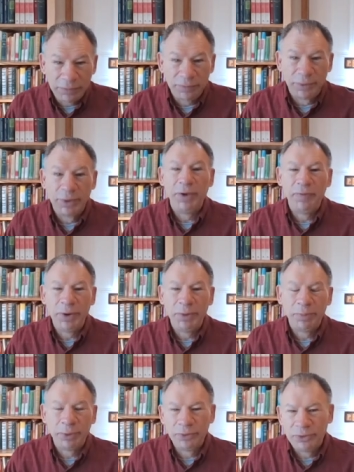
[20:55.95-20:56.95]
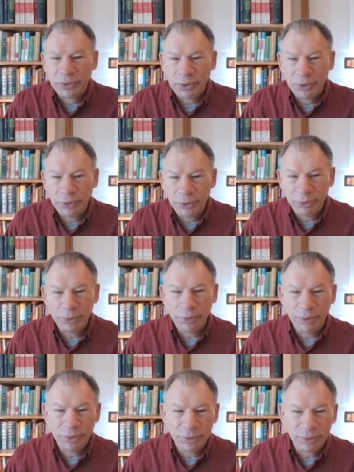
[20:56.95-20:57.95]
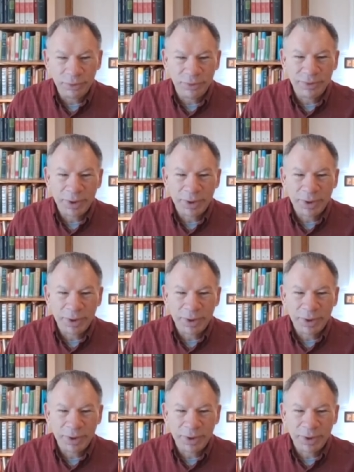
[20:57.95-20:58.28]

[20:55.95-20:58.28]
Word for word: a forgiving person, who who?